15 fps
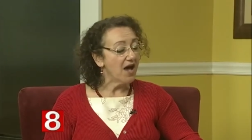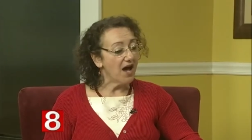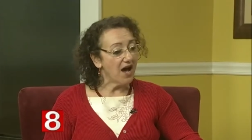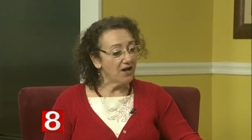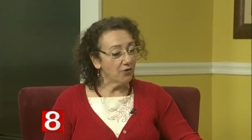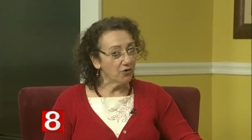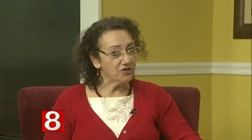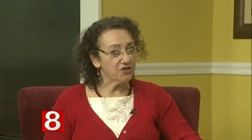Okay.
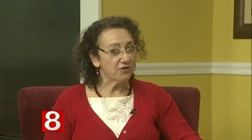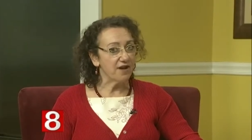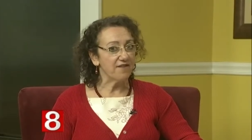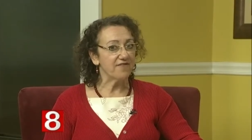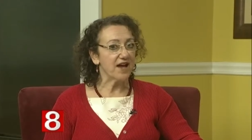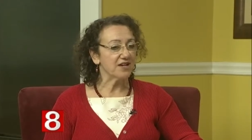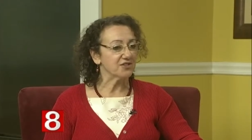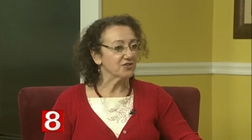I also
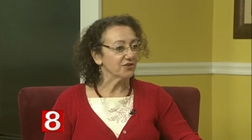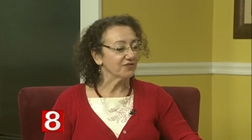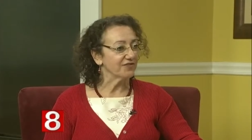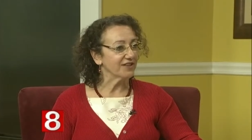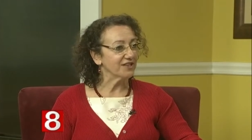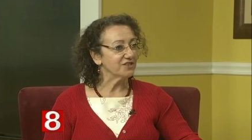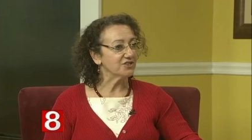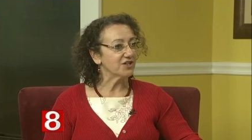have Ashlar
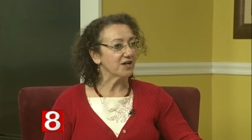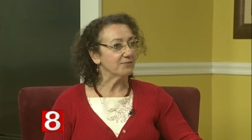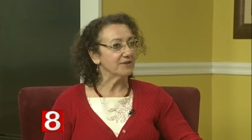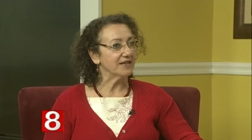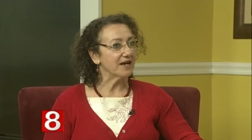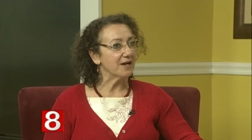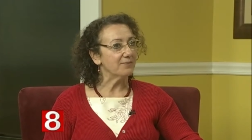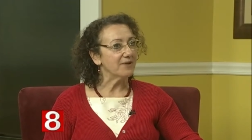Village
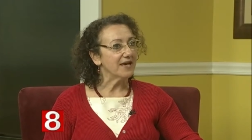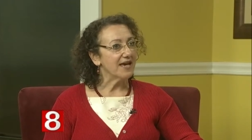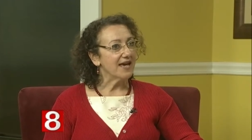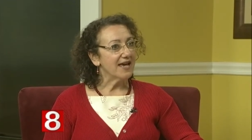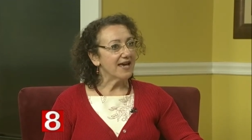coming up.